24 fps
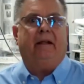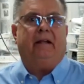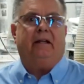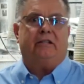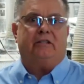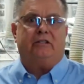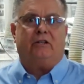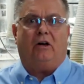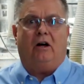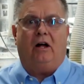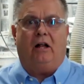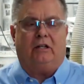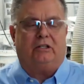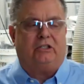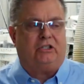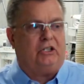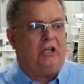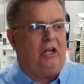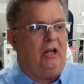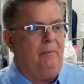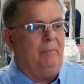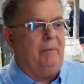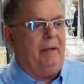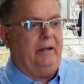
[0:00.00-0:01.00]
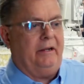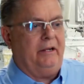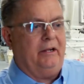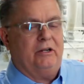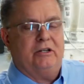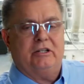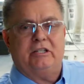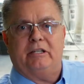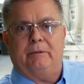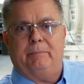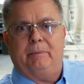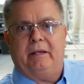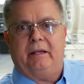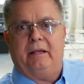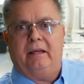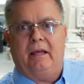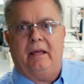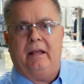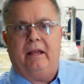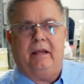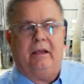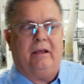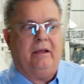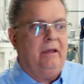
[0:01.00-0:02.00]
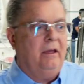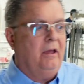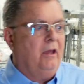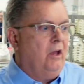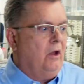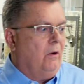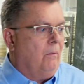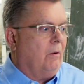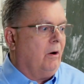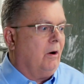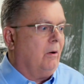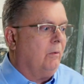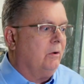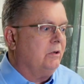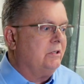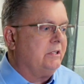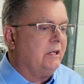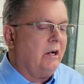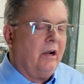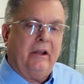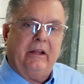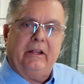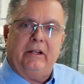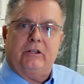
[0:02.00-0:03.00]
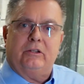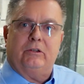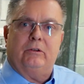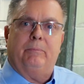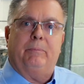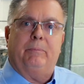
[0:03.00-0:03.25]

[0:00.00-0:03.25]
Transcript: is called Shelmet. Here's the beginning where we're starting to